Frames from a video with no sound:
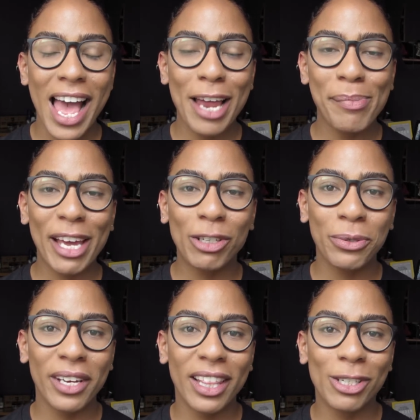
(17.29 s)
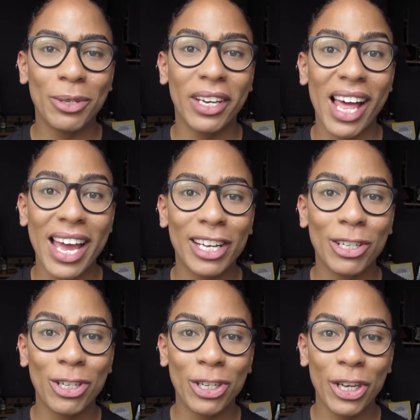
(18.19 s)
and make sure that you like,
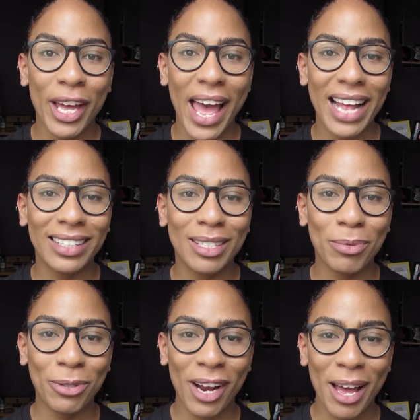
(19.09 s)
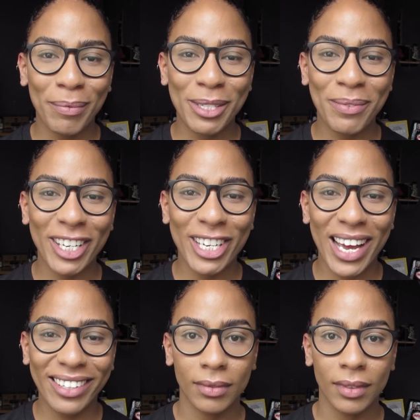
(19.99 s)
share and subscribe to my
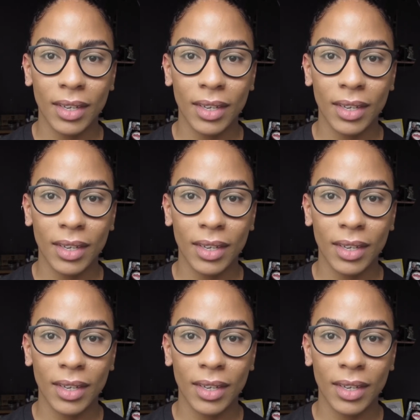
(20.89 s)
channel.